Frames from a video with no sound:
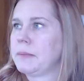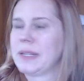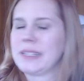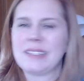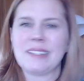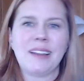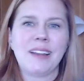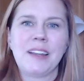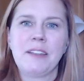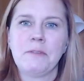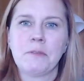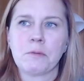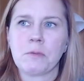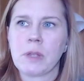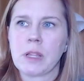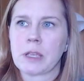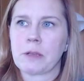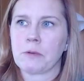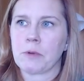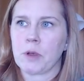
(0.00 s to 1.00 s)
it's not even
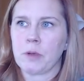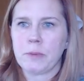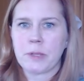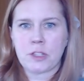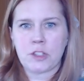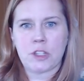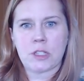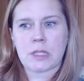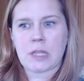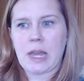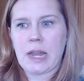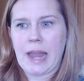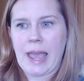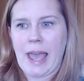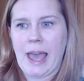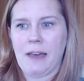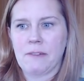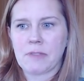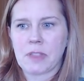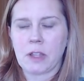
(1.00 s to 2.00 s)
really room, it's just kind of
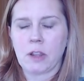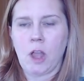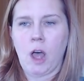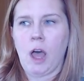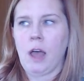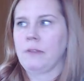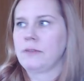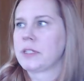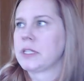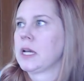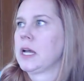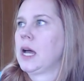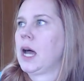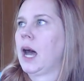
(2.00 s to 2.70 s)
half the loft.